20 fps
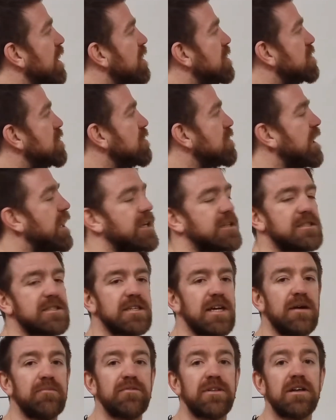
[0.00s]
So again,
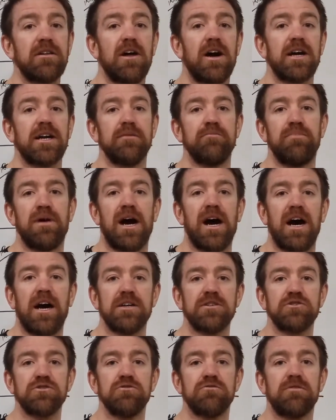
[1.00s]
something like a
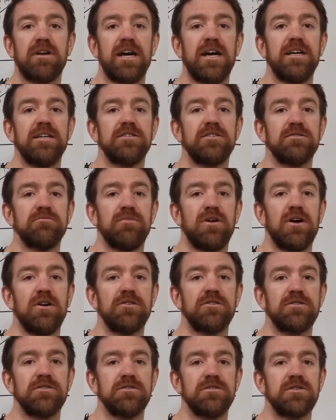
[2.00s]
partial range of
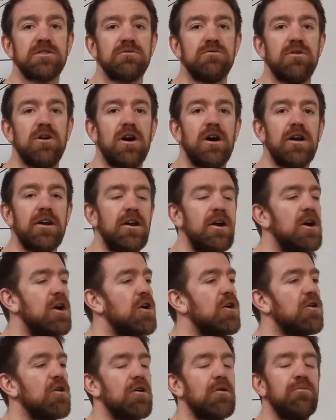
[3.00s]
motion squat
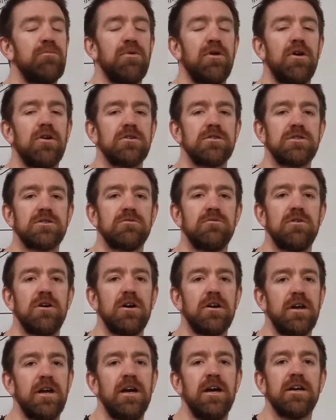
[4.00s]
or a box
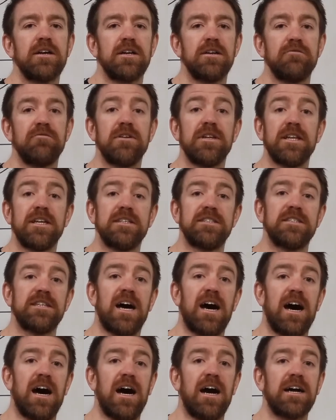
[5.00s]
squat can really
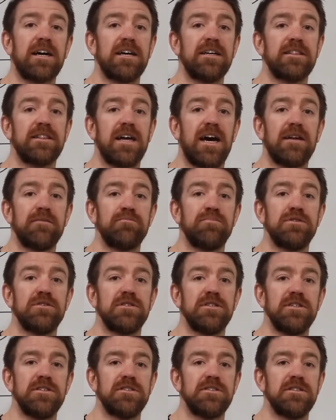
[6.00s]
target that
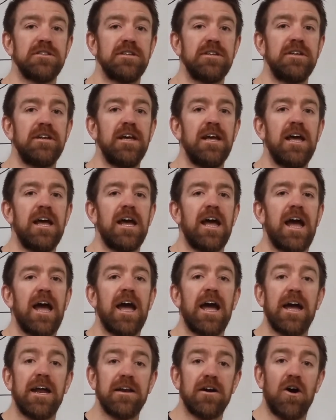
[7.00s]
position
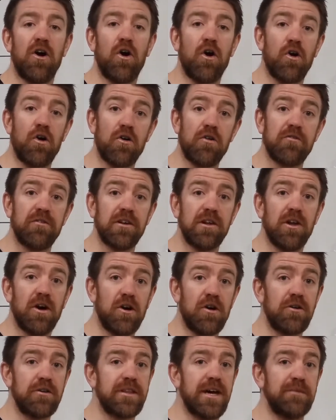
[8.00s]
and
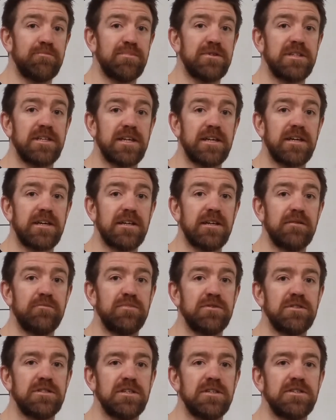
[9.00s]
overload that particular
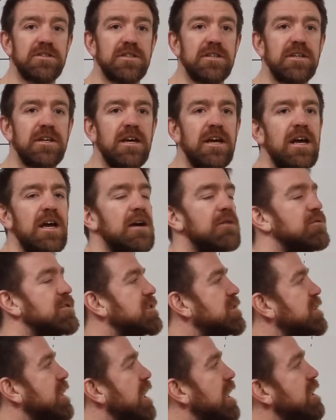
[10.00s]
position,
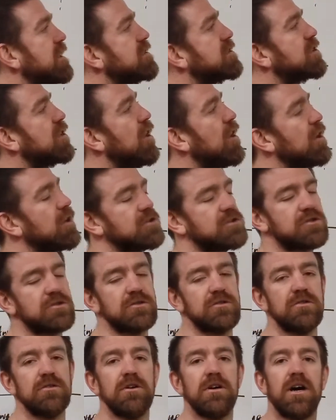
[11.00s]
which then is going
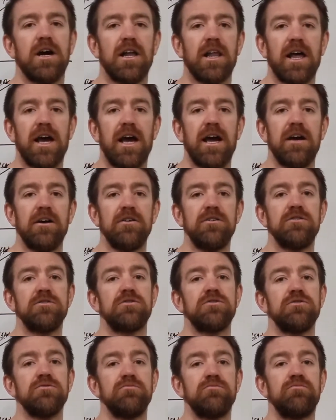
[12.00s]
to allow you
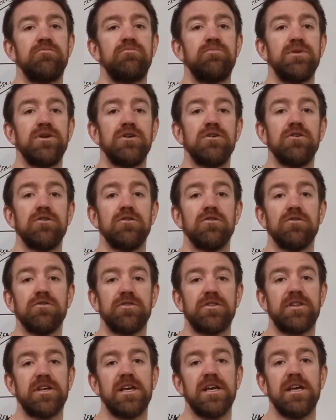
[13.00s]
to
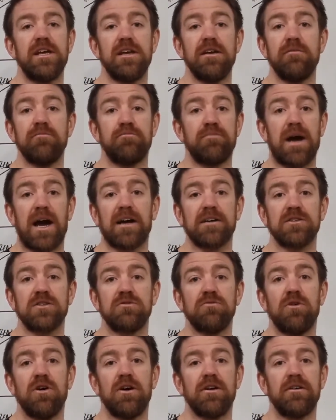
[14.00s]
build the back
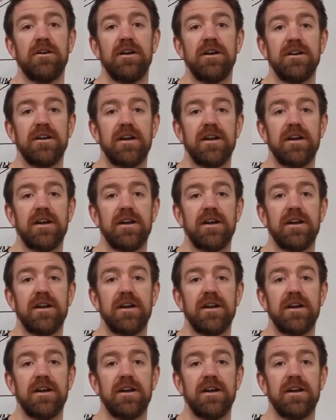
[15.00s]
squat